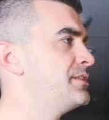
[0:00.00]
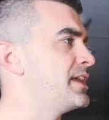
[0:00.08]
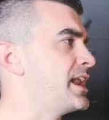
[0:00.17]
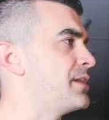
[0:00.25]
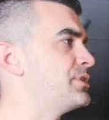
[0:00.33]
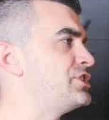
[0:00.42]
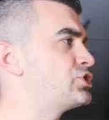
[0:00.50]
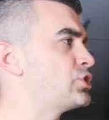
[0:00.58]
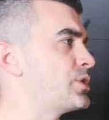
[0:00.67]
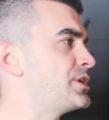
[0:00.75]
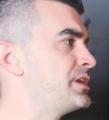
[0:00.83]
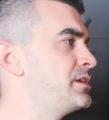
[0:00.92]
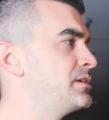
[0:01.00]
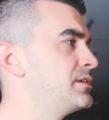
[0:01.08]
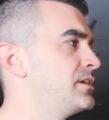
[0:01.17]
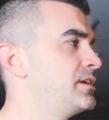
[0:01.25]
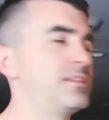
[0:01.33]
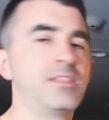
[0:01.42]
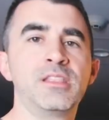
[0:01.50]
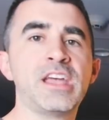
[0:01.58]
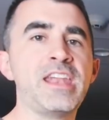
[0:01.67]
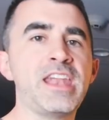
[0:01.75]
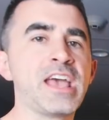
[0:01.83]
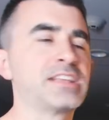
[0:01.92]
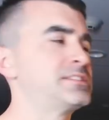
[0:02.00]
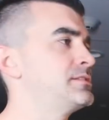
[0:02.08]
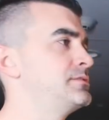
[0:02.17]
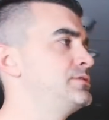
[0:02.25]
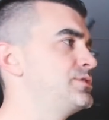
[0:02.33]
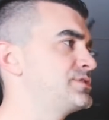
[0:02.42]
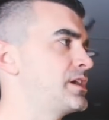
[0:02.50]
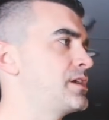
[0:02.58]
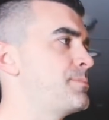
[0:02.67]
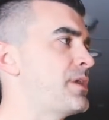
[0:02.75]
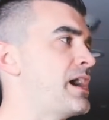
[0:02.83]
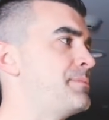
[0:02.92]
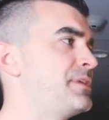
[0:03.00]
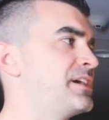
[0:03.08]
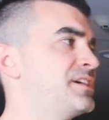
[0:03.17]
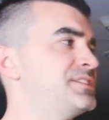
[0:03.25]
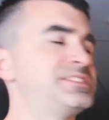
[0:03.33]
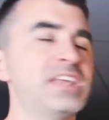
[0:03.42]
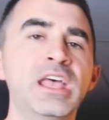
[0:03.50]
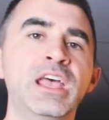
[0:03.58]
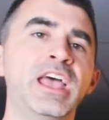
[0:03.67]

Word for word: Then I re-shorted that next newsletter buy, because